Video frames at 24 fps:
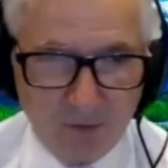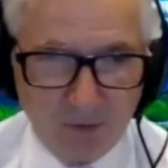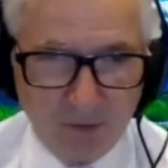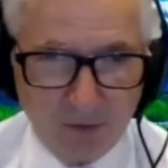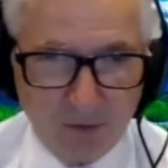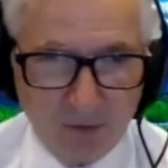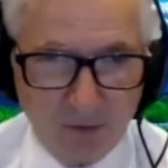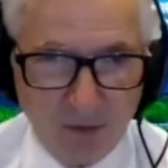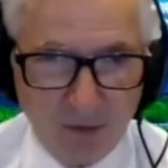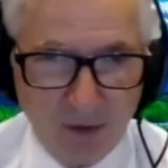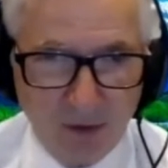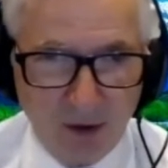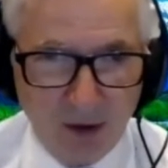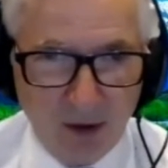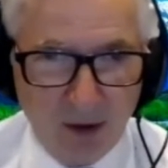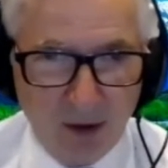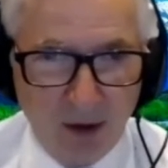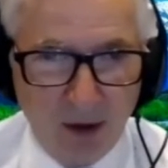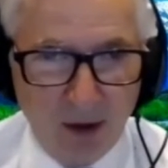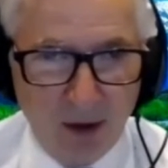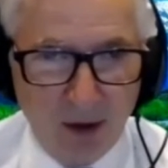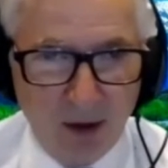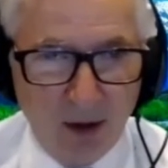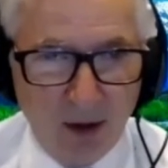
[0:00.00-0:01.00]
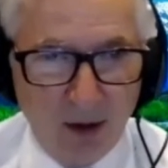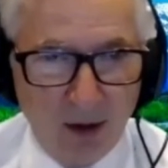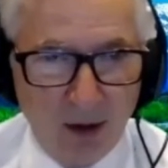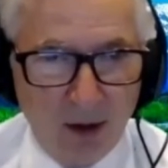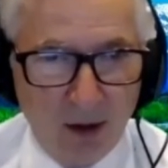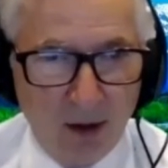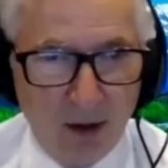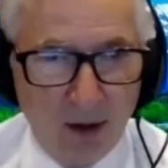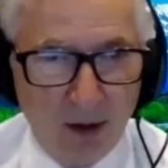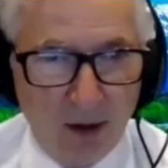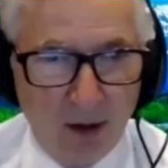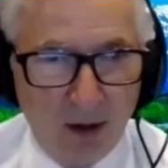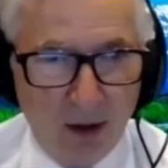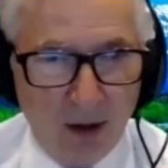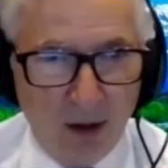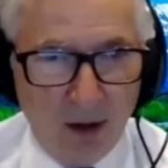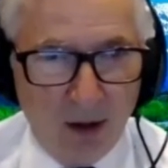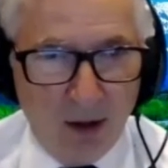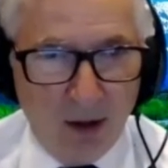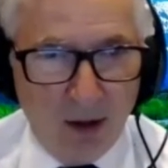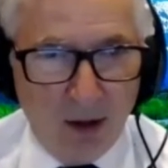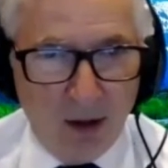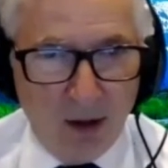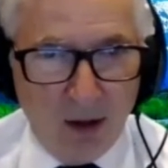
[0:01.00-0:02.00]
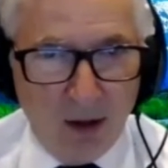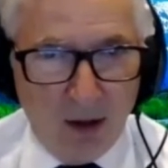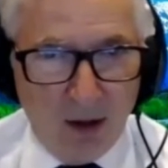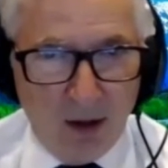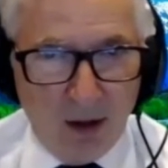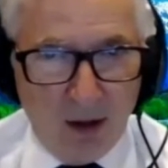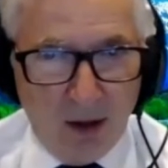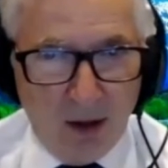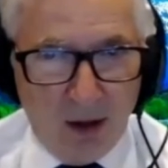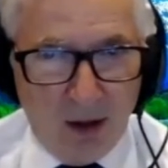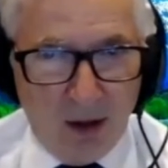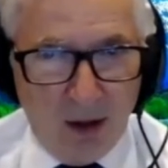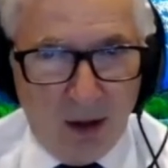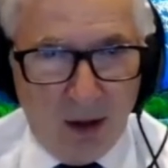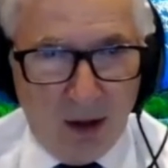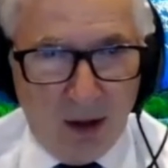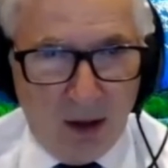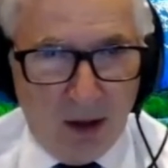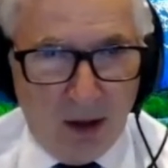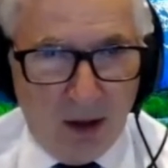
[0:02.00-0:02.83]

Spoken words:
No one is speaking in this clip.